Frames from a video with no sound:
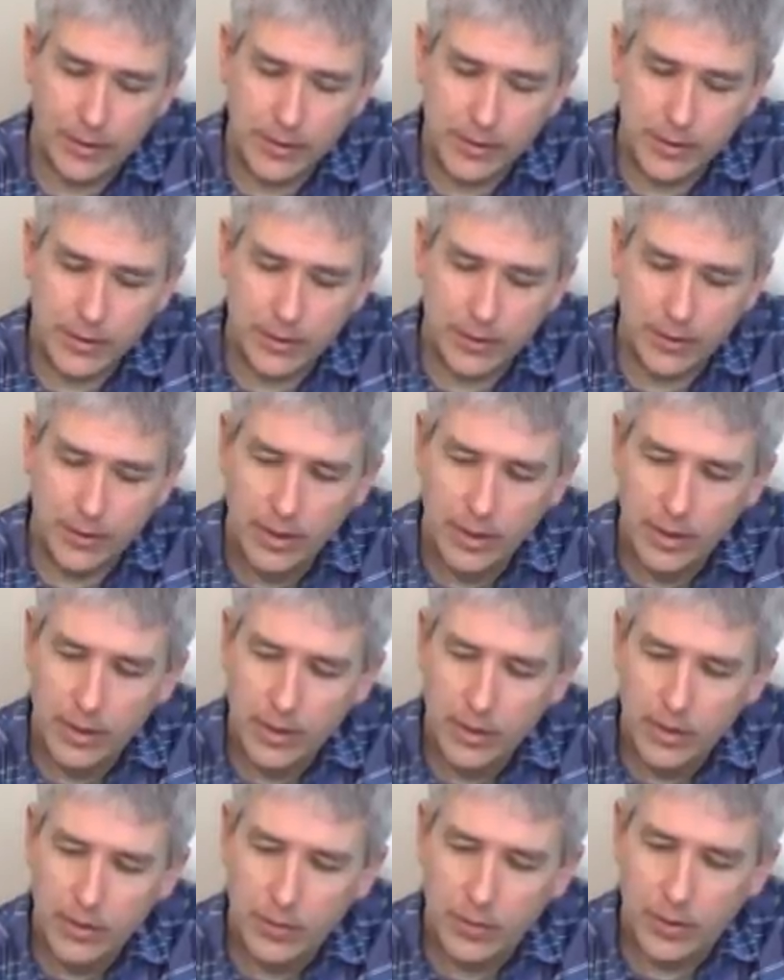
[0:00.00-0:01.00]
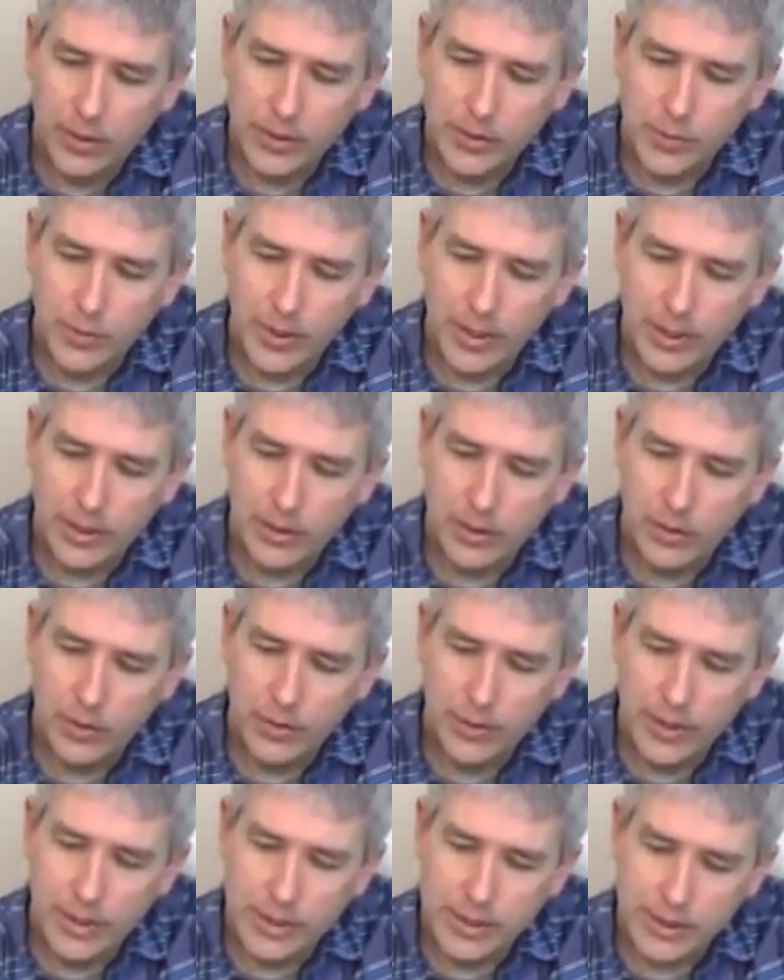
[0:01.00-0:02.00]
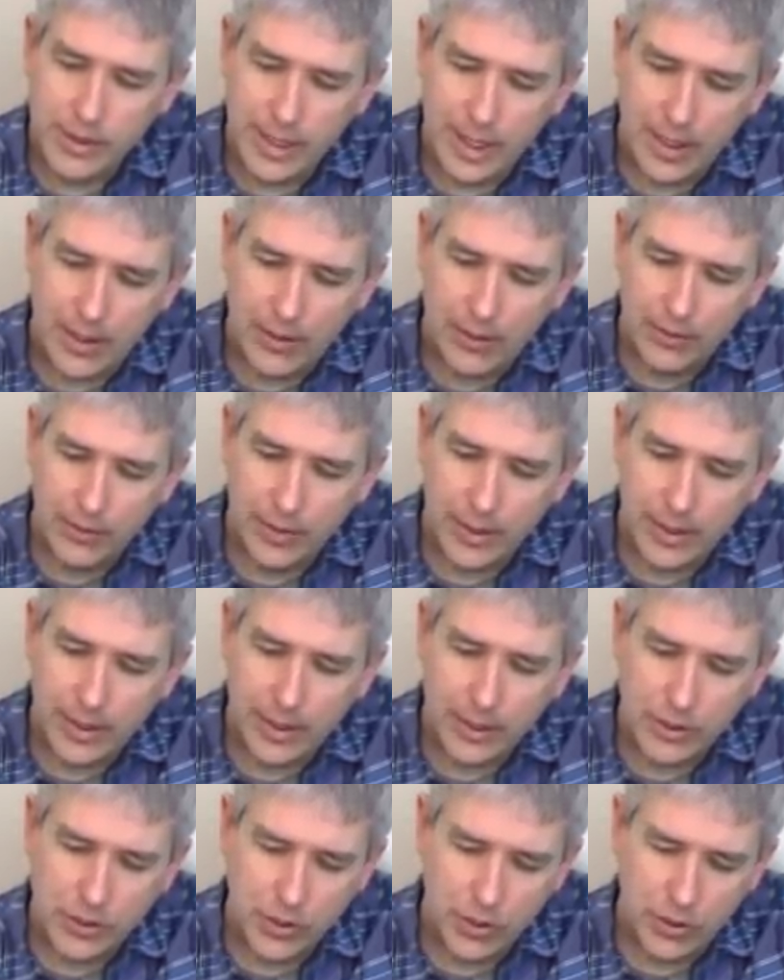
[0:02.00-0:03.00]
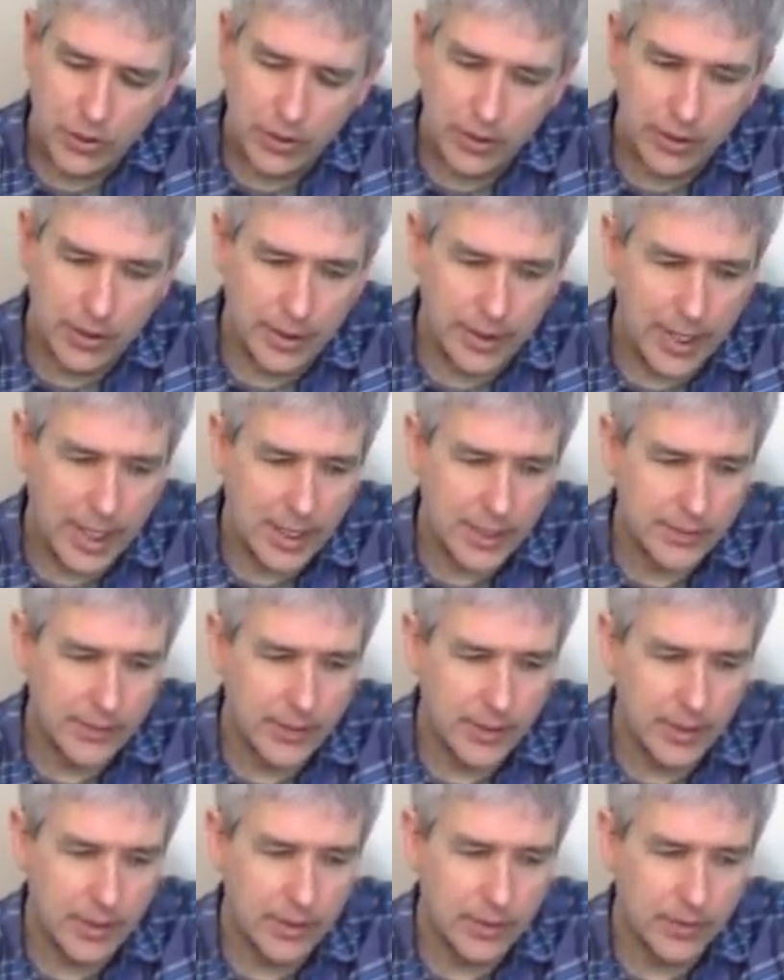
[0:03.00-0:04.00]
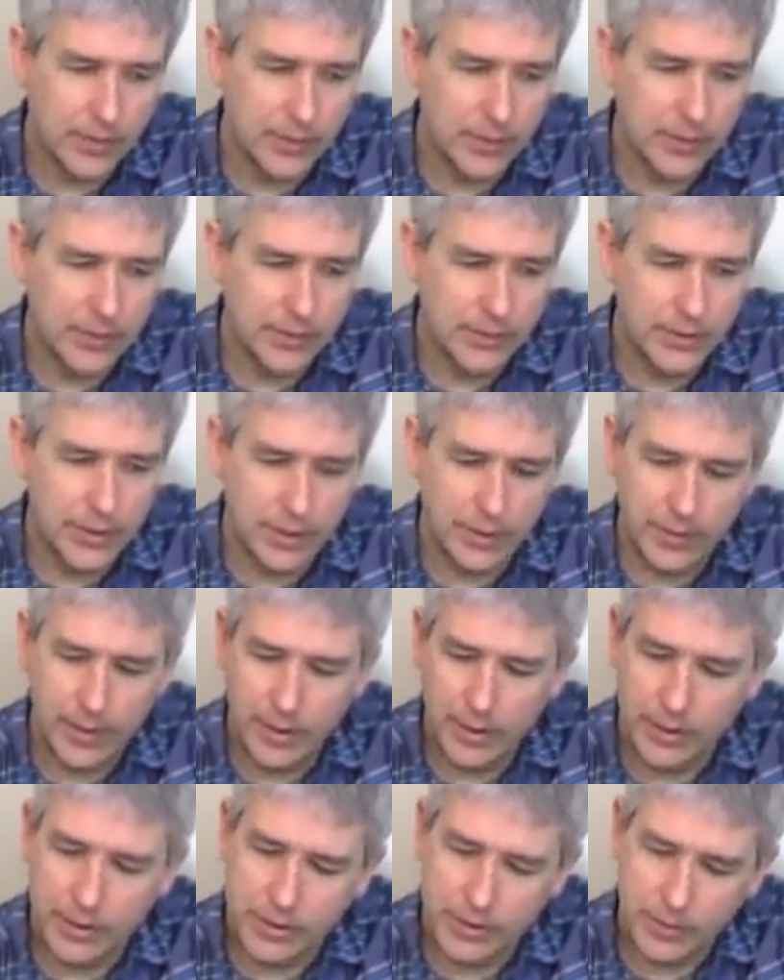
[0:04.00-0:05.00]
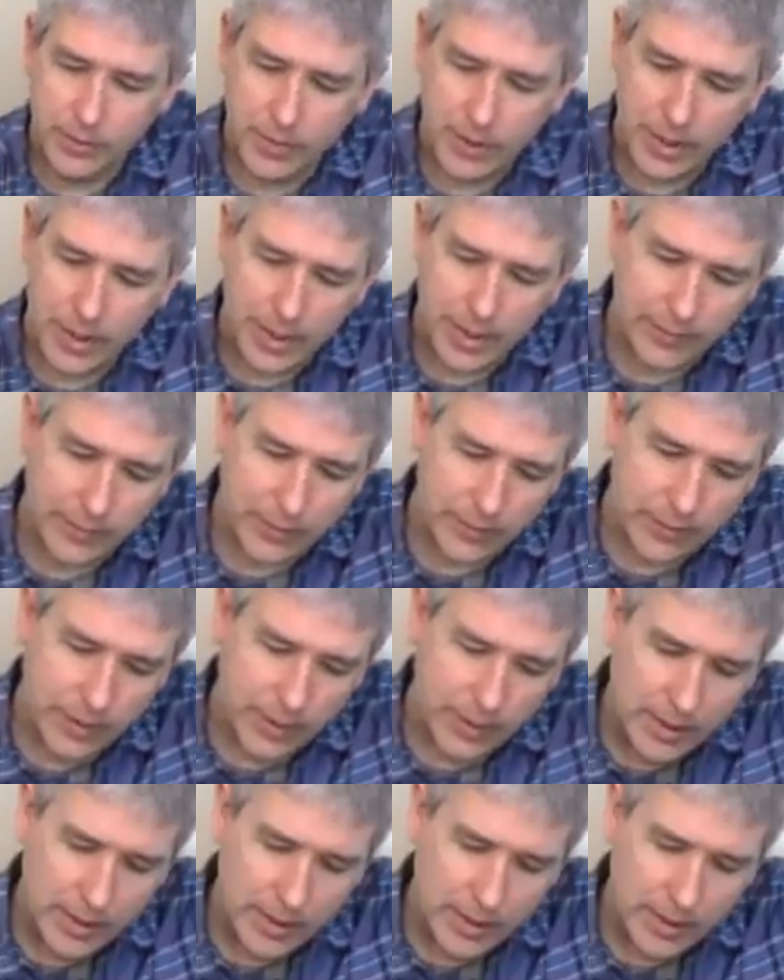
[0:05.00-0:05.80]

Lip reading: So once we load this down, like I showed in the last video with generators or what have you,